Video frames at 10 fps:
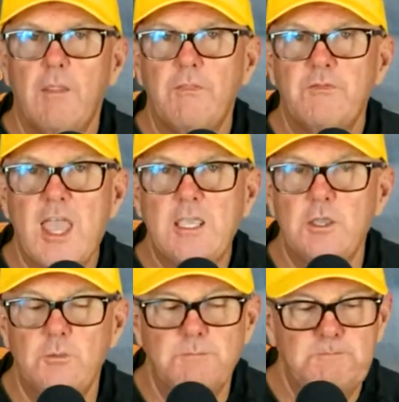Thank
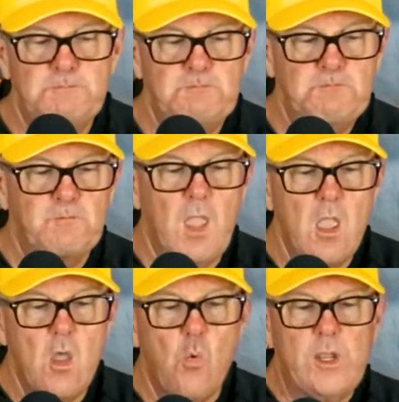you.
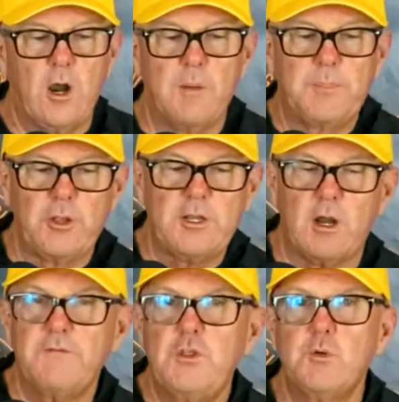We are building
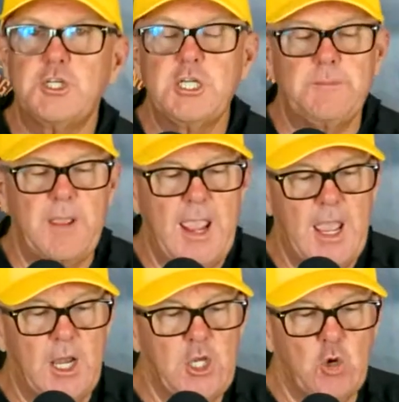our viewership,
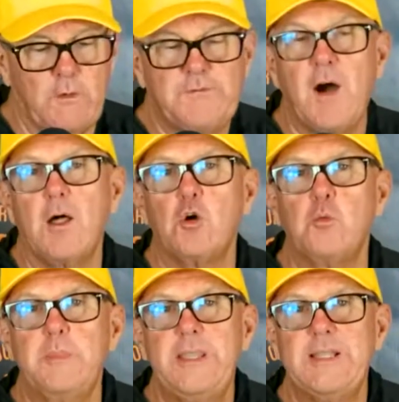and your follow
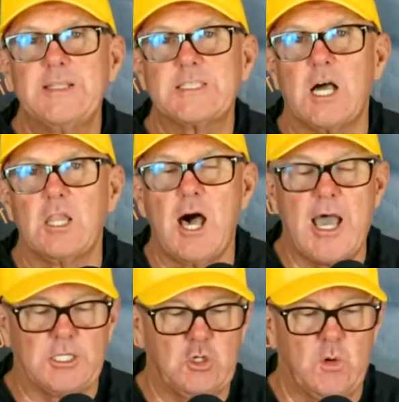means a
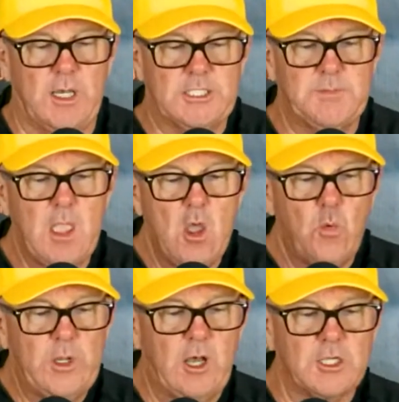lot to us.
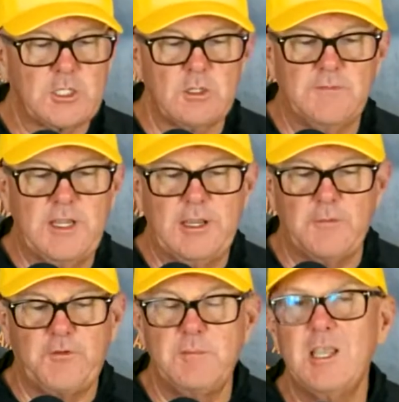We'd also love to
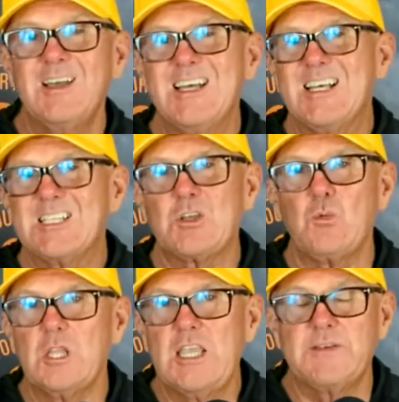hear from you, so
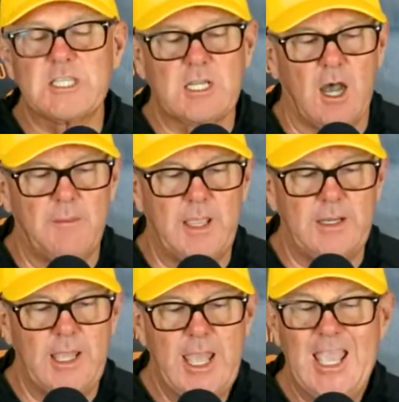leave us a
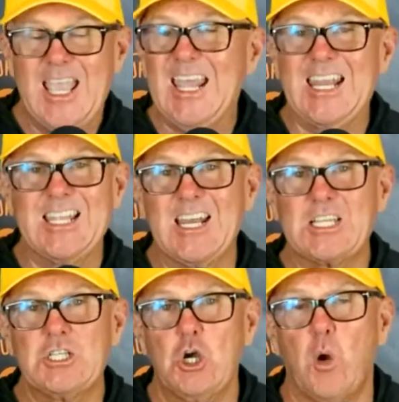comment and let
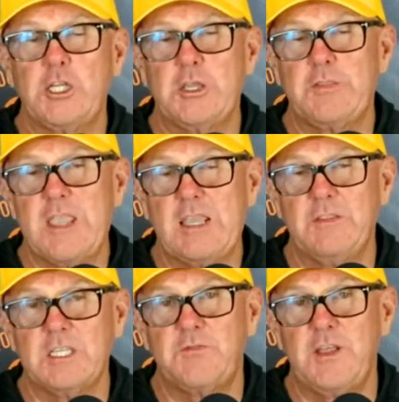us know what you think of
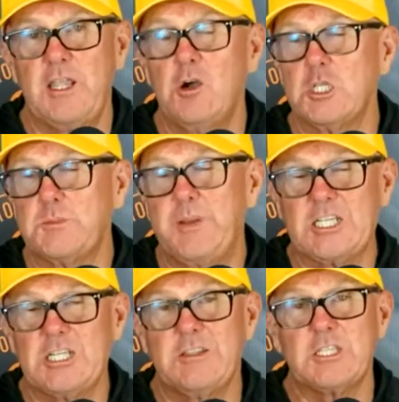this video,
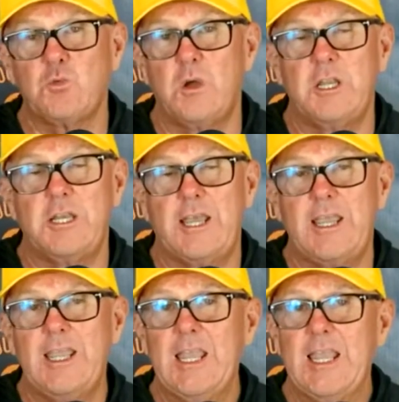especially this one
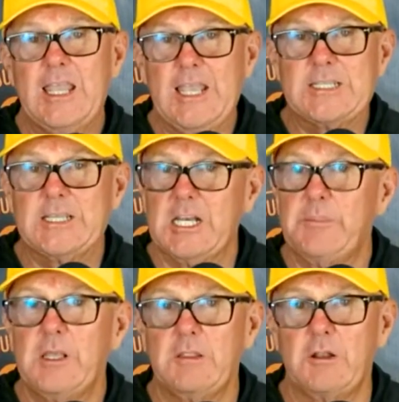today. It's going to
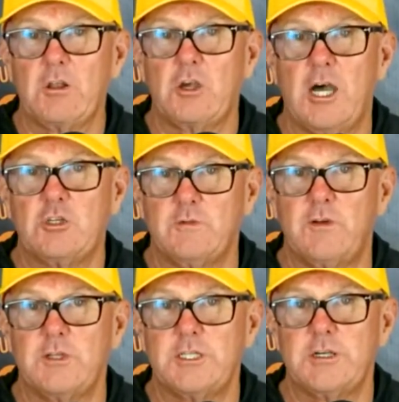be a little
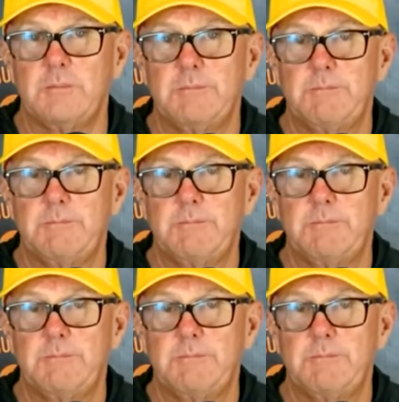controversial.